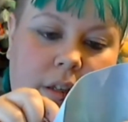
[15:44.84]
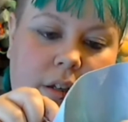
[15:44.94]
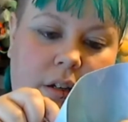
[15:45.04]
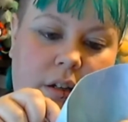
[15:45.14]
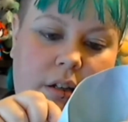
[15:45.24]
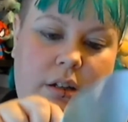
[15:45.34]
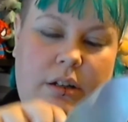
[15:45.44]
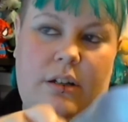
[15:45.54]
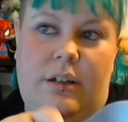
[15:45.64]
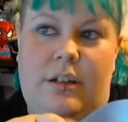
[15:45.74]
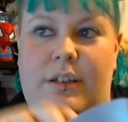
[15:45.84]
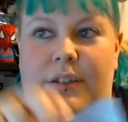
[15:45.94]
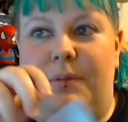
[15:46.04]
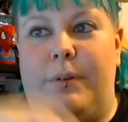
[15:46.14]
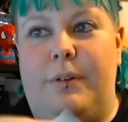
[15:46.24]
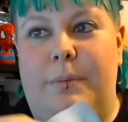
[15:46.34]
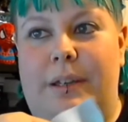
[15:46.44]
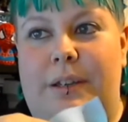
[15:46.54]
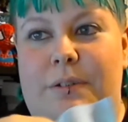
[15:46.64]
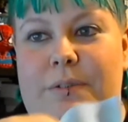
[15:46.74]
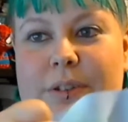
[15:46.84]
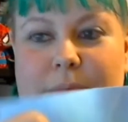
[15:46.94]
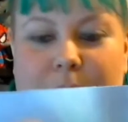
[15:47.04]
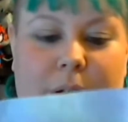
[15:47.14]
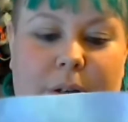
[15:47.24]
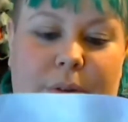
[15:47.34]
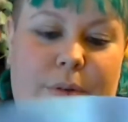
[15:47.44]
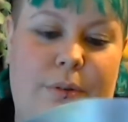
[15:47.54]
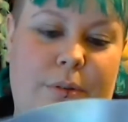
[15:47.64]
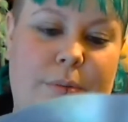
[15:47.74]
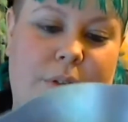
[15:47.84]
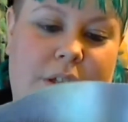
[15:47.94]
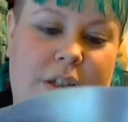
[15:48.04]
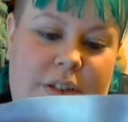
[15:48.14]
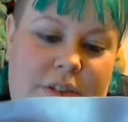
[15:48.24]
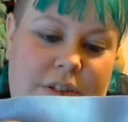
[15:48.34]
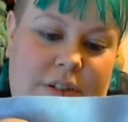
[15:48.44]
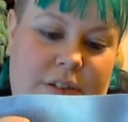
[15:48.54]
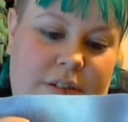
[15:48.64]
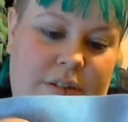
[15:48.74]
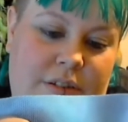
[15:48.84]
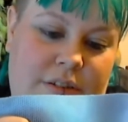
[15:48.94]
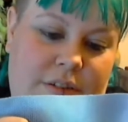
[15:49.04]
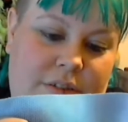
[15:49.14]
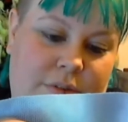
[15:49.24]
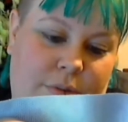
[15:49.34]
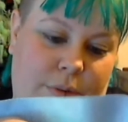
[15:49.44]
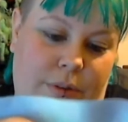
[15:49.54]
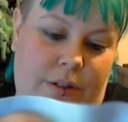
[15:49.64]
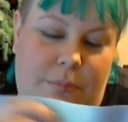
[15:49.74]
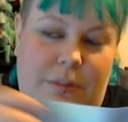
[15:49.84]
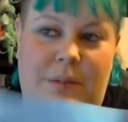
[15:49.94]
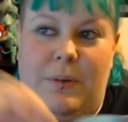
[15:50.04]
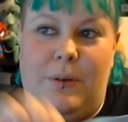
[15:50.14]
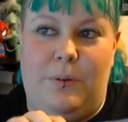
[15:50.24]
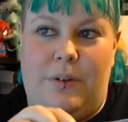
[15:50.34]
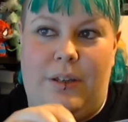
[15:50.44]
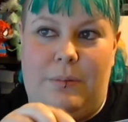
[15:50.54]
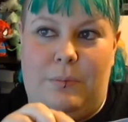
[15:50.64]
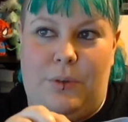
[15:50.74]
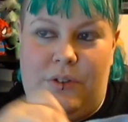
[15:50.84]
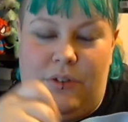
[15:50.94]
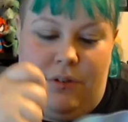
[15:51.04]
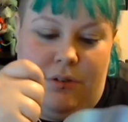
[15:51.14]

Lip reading: Oh, I wander back over to the bathroom or the kitchen. Oh, screw it, I make my own damn moisture.